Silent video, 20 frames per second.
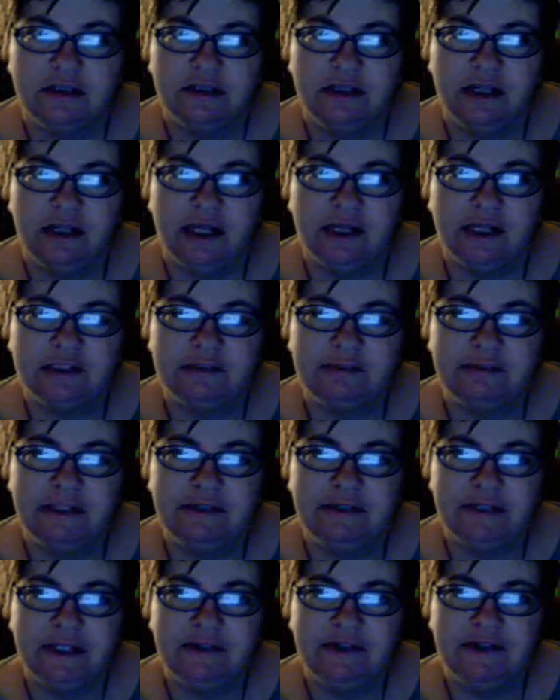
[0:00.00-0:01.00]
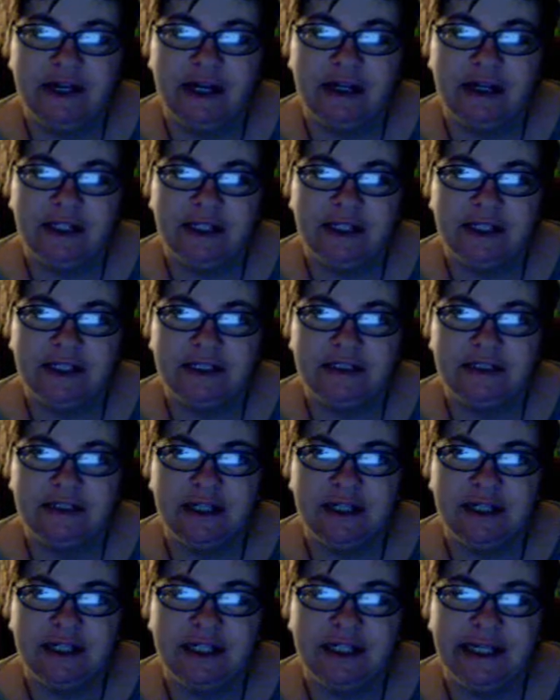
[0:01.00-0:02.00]
ask me if I've had any
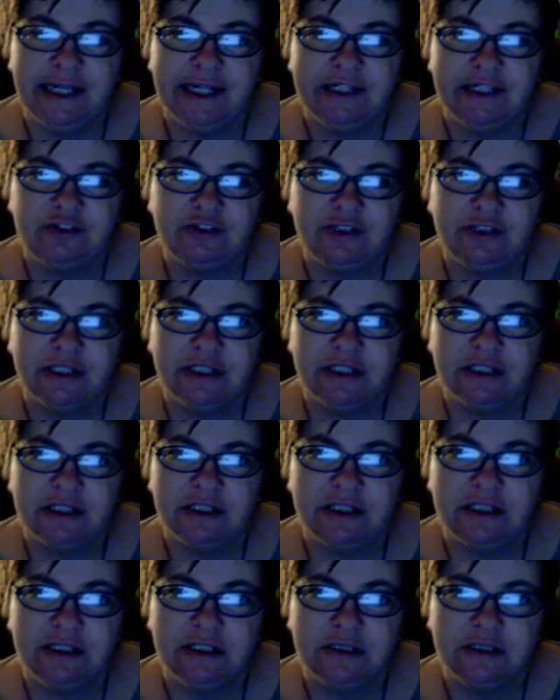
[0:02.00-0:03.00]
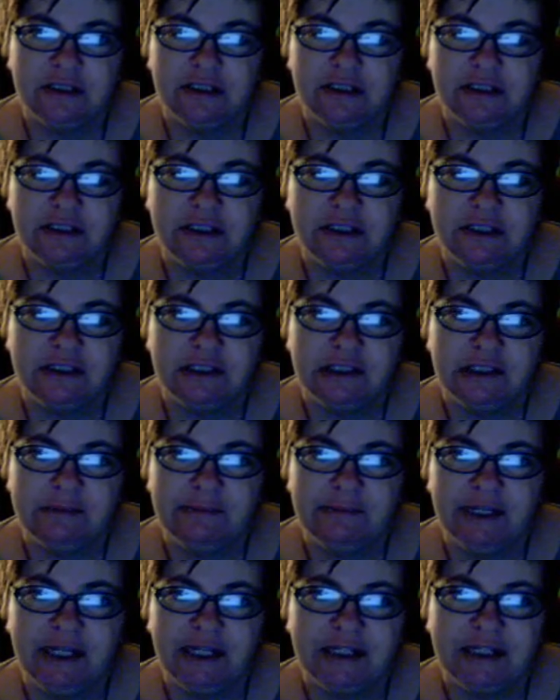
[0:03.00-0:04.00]
psychiatric illnesses in the
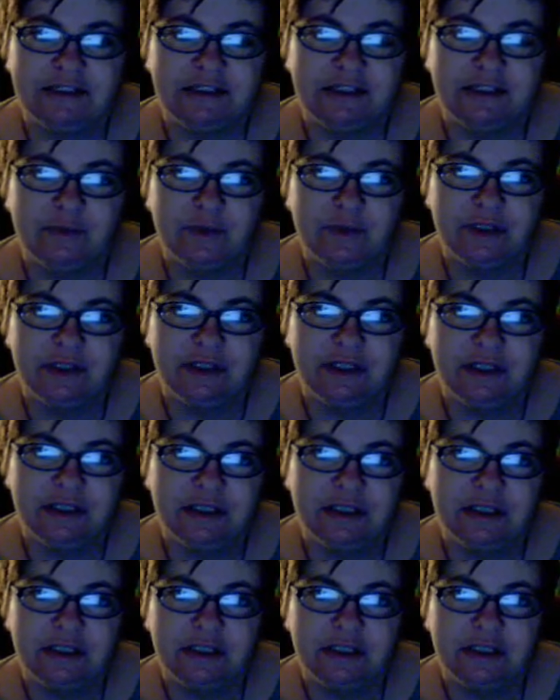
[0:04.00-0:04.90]
past and whatnot.